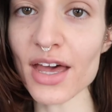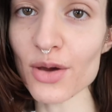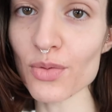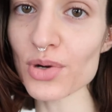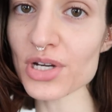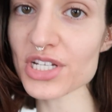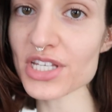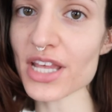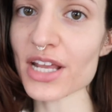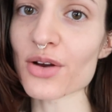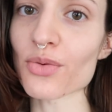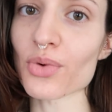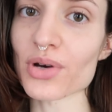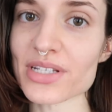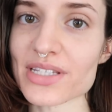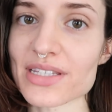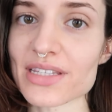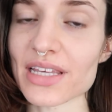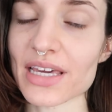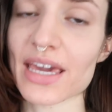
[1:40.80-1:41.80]
I wish that it
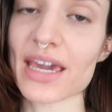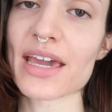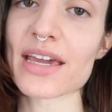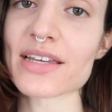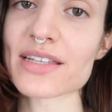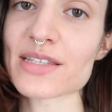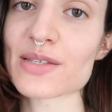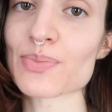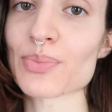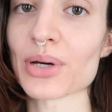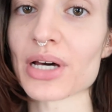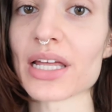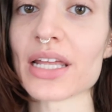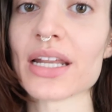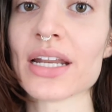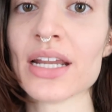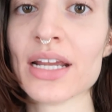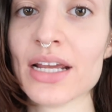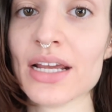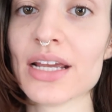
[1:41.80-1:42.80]
wasn't the case,
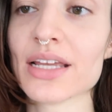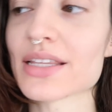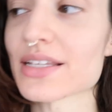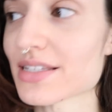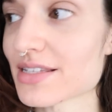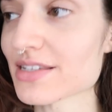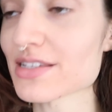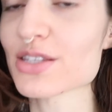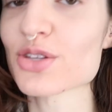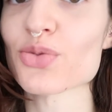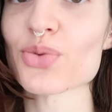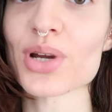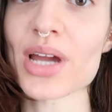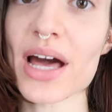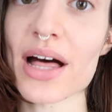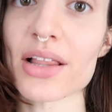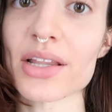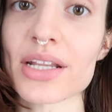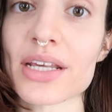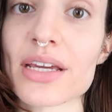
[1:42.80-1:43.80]
but this is the
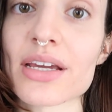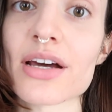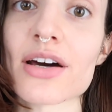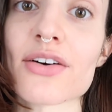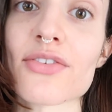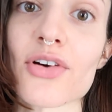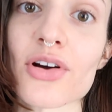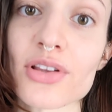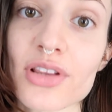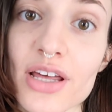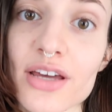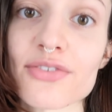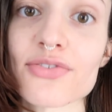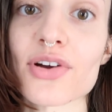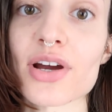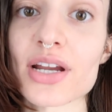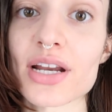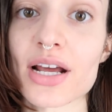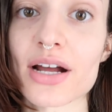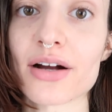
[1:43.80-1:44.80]
reality of our life
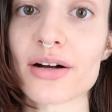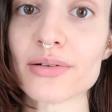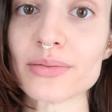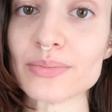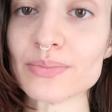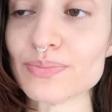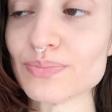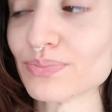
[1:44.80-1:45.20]
right now.